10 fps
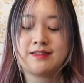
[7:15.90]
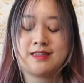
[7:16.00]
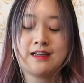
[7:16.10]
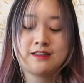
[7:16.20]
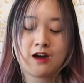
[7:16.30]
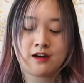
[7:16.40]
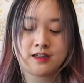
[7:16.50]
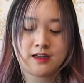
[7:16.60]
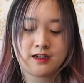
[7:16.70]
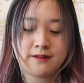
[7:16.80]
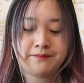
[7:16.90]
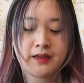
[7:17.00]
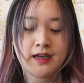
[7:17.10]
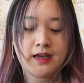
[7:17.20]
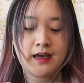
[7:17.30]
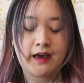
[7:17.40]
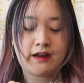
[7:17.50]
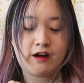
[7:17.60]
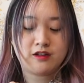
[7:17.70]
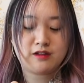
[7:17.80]
6 cards in here, and
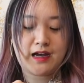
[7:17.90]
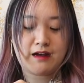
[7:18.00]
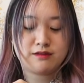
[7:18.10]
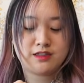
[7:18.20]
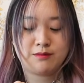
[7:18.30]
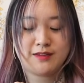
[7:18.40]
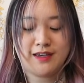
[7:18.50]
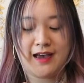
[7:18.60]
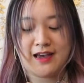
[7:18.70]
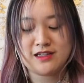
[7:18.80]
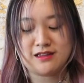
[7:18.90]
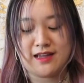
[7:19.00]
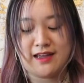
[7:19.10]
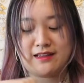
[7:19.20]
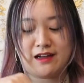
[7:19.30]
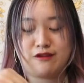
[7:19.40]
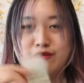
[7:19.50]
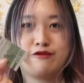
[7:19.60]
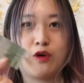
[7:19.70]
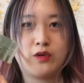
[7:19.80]
I also have some cash laying like
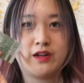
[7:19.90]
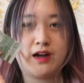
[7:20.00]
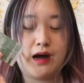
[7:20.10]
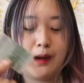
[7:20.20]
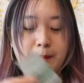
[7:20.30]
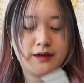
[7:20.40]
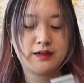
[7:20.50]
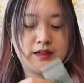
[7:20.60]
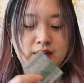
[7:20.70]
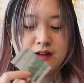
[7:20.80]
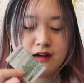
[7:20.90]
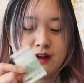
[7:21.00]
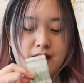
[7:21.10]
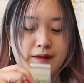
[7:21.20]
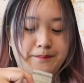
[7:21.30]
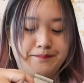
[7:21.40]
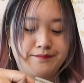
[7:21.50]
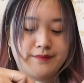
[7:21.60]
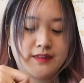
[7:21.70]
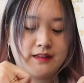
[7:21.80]
folded up,
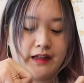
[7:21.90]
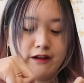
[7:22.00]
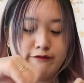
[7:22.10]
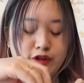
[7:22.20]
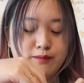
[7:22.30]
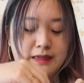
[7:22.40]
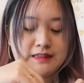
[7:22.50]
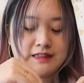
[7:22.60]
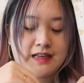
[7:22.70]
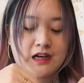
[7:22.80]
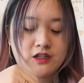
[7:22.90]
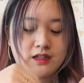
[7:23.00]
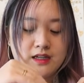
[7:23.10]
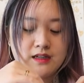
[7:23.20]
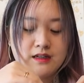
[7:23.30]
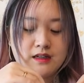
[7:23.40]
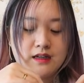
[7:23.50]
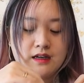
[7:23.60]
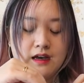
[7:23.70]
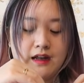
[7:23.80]
like a few pieces actually,
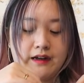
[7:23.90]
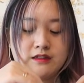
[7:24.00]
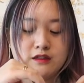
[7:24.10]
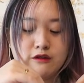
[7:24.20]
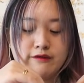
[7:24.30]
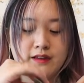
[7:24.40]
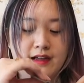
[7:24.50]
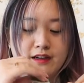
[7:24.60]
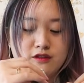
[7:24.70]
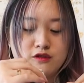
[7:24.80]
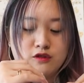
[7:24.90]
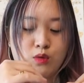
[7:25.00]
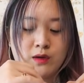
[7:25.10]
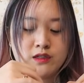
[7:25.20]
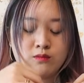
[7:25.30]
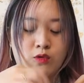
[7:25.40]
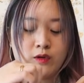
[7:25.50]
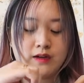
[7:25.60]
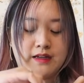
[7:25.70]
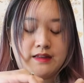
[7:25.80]
and I can still fit like so much
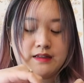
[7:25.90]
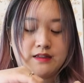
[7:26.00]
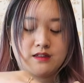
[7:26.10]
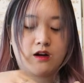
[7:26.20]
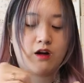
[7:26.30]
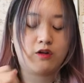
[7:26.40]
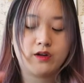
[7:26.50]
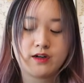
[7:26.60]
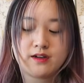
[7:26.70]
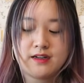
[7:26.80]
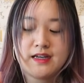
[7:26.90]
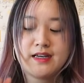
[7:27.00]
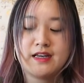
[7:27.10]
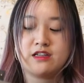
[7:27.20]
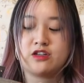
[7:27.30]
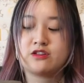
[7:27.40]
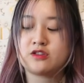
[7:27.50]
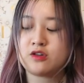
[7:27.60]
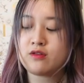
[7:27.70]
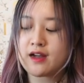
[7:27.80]
more in this card holder. It's just
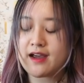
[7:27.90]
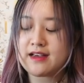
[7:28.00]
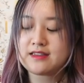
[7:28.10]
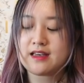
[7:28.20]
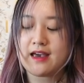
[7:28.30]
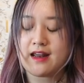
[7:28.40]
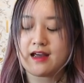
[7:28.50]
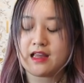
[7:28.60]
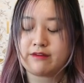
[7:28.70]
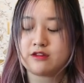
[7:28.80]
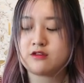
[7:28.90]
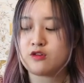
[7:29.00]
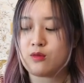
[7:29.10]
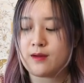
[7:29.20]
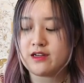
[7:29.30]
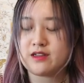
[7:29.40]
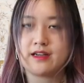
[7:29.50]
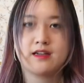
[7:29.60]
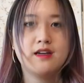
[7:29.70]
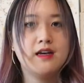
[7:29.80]
so nice, and I love it so much.
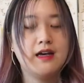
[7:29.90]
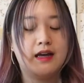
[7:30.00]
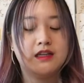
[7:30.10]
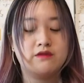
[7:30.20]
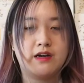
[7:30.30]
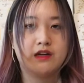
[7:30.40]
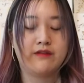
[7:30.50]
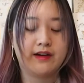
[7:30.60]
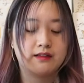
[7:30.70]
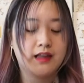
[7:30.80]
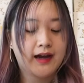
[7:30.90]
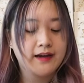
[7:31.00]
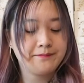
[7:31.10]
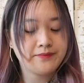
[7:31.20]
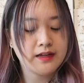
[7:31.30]
Like, and it's very, very light.